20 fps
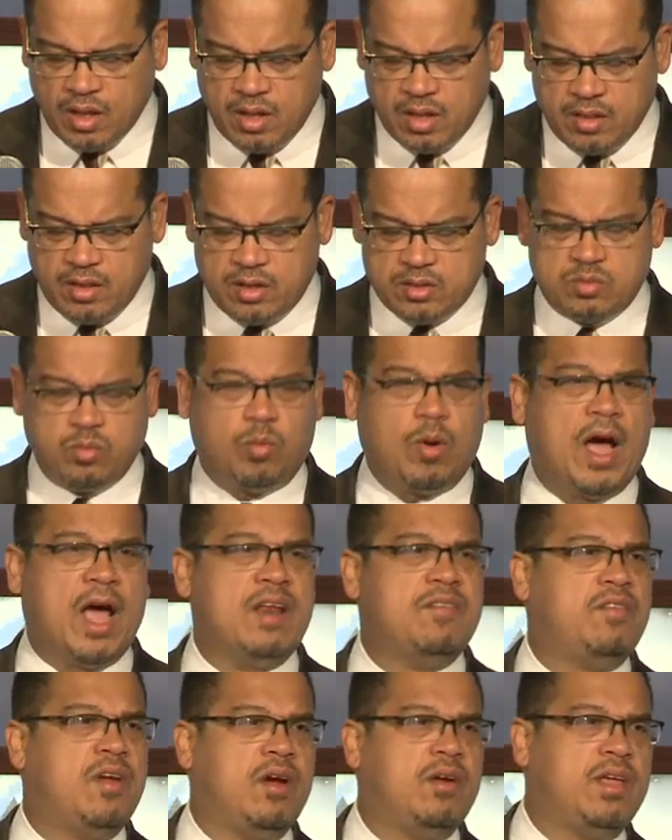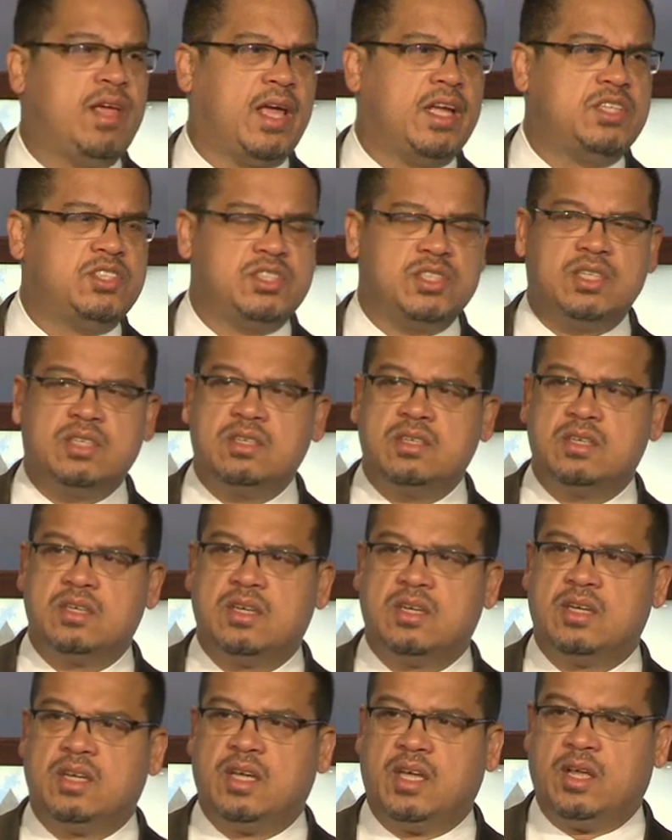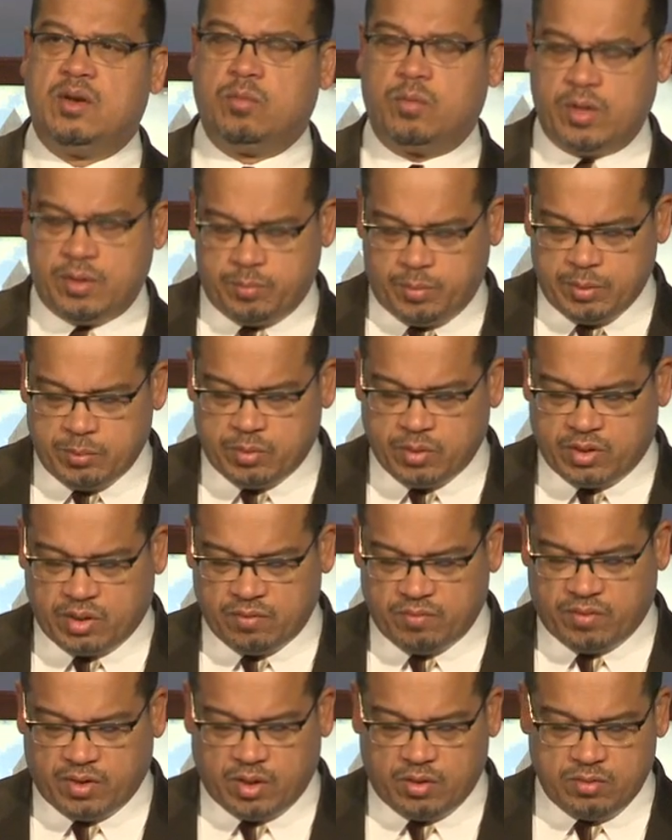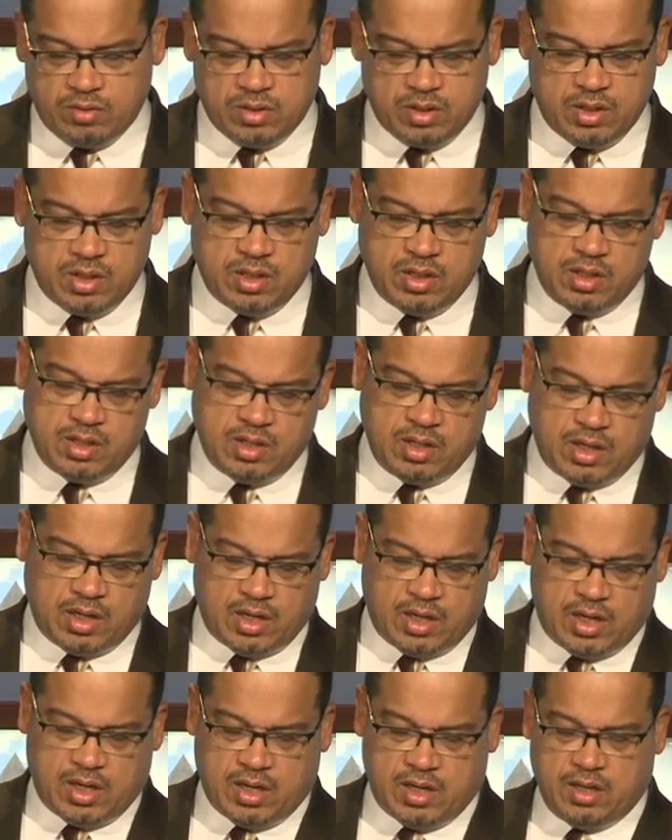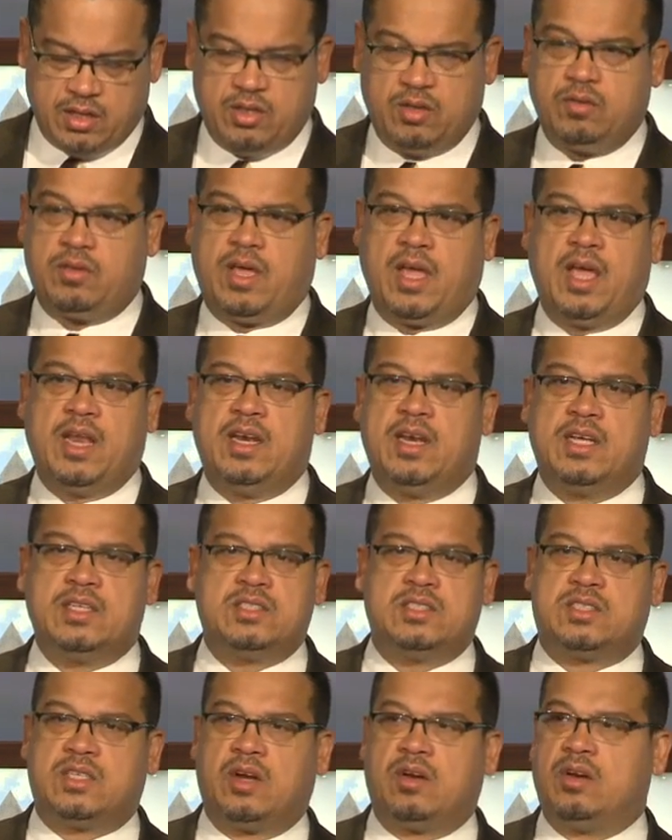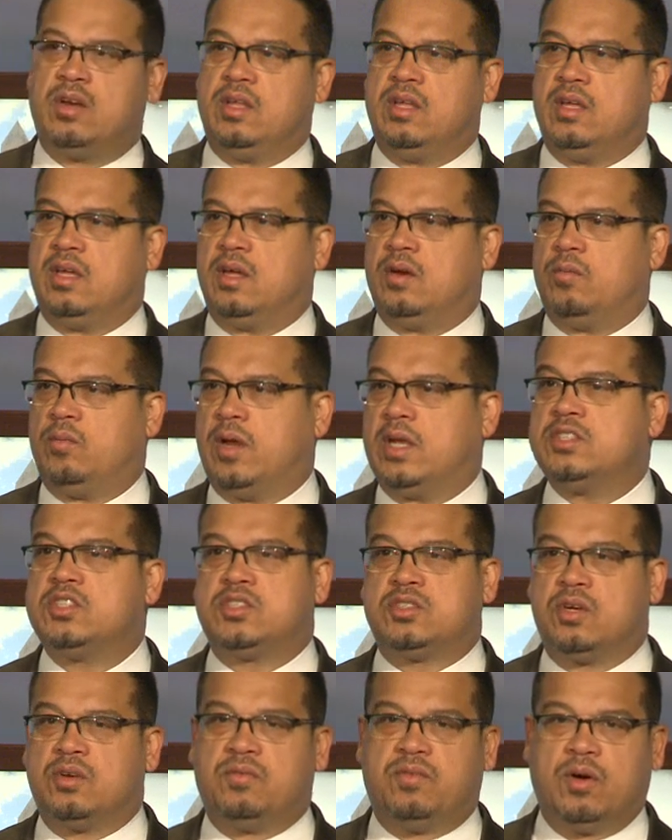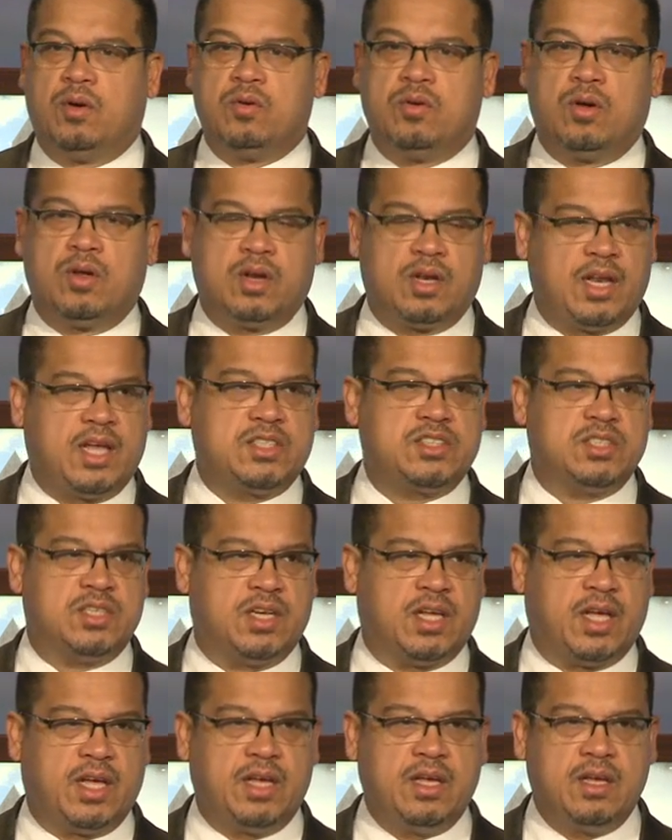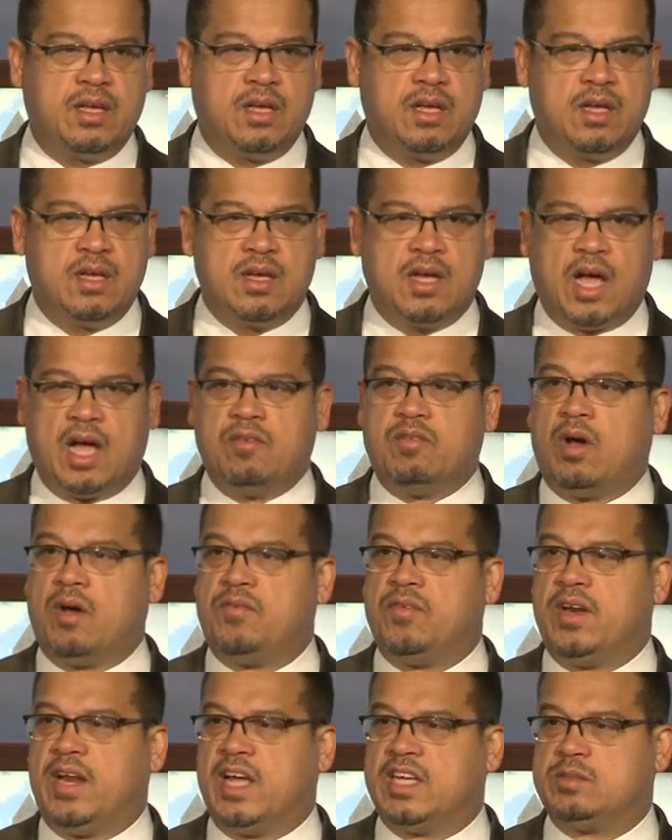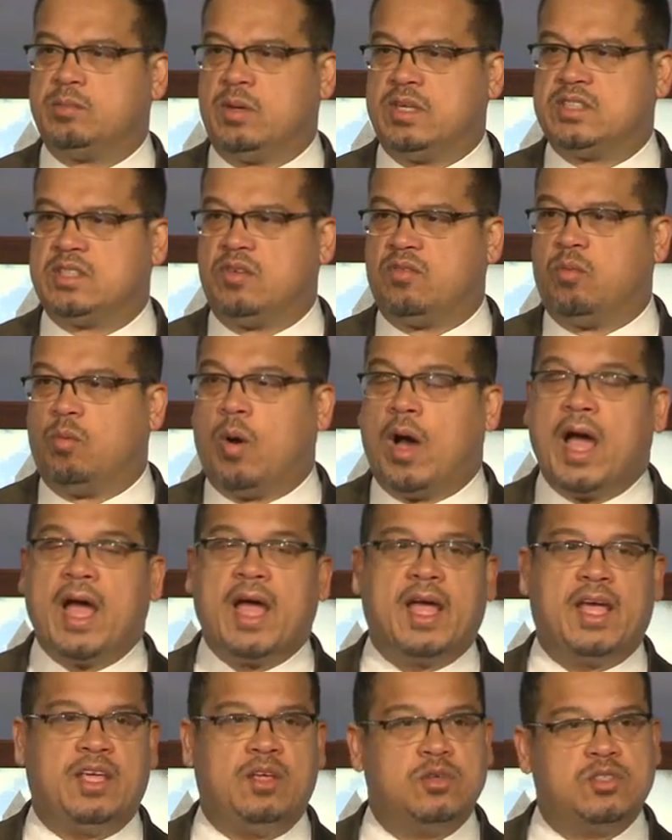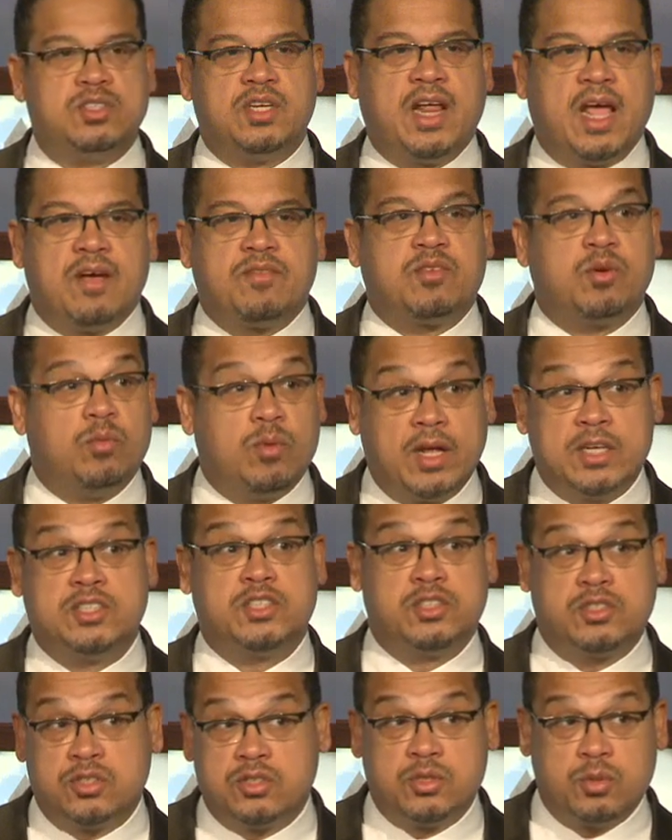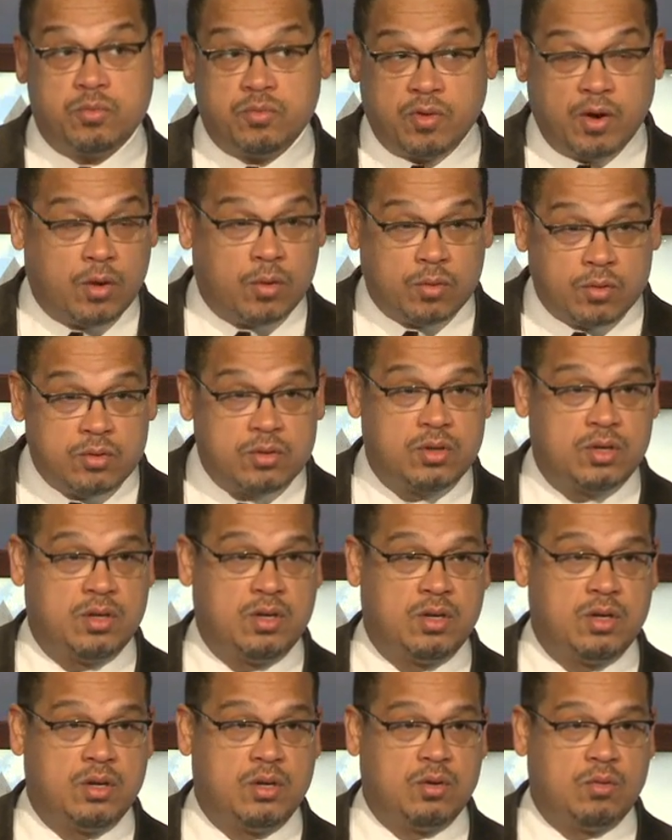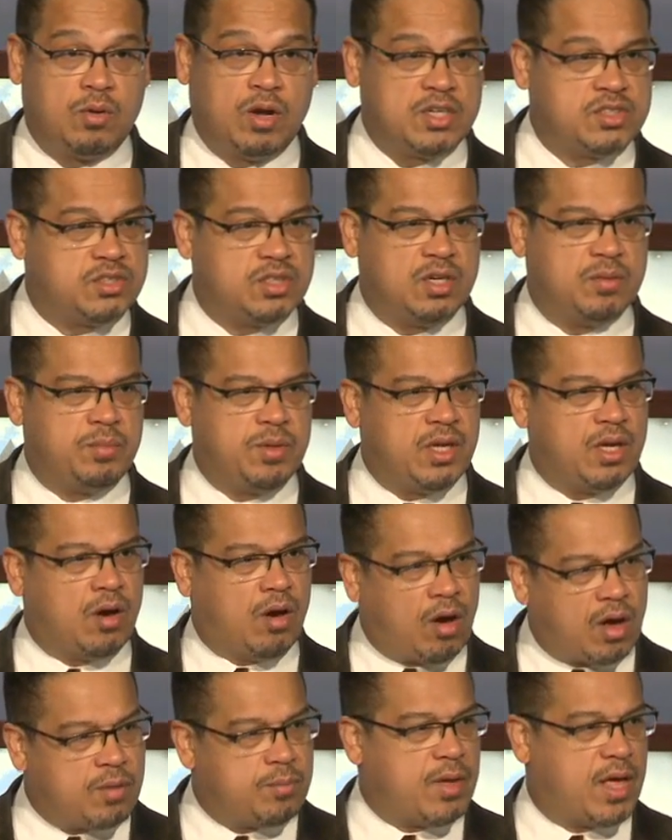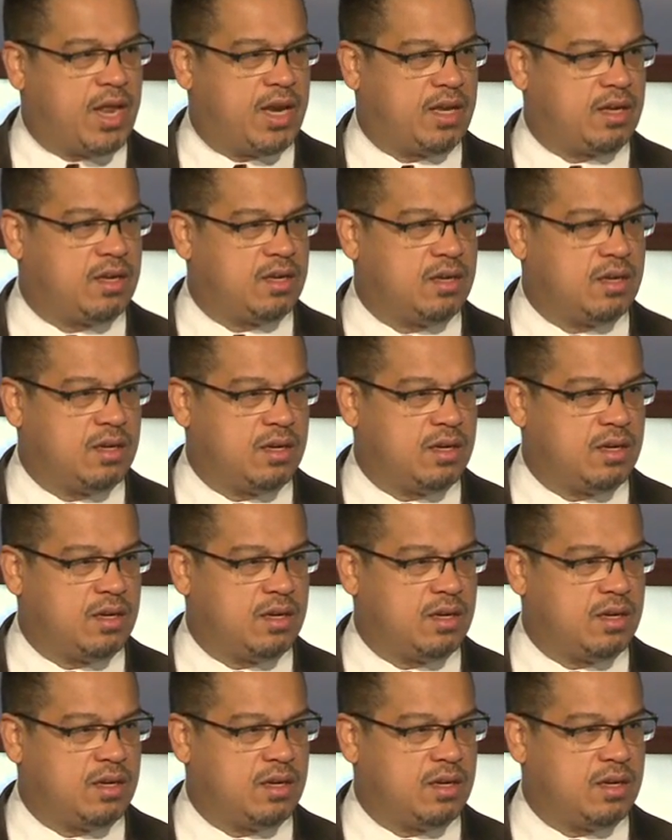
there's wide variation in when people can vote. You can't necessarily register to vote on Election Day. I've often asked myself why you should have to register to vote. Why shouldn't it be automatic?